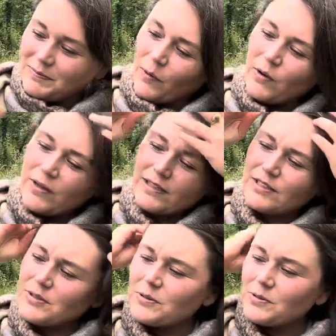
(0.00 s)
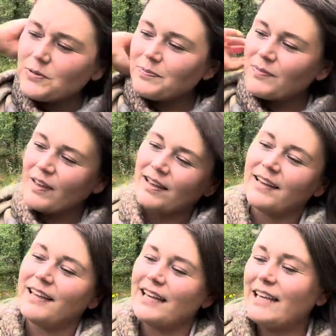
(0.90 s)
or to
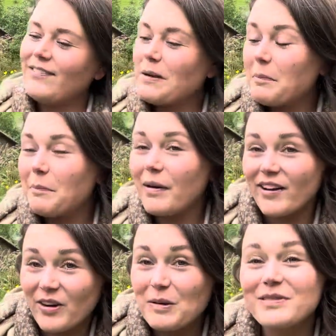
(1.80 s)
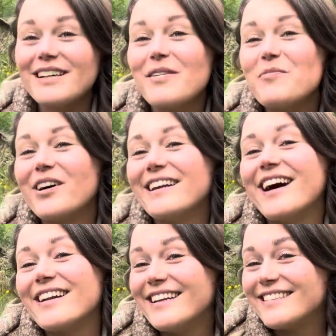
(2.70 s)
even butter up someone
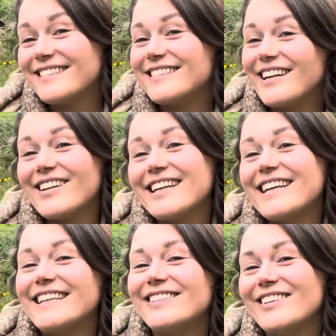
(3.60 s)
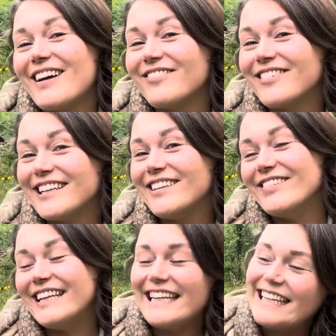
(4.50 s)
unnecessarily to get what you
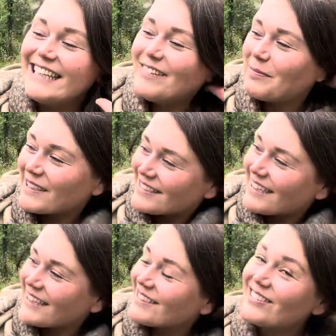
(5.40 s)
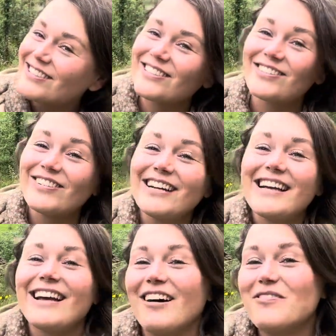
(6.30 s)
need, because that is also
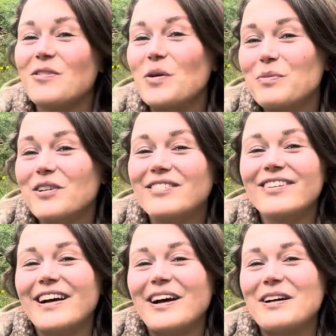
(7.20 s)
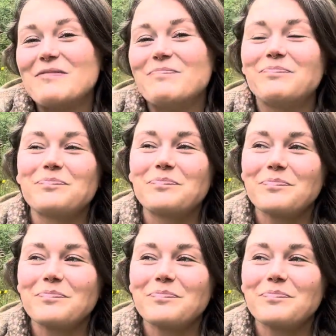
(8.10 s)
a form of kind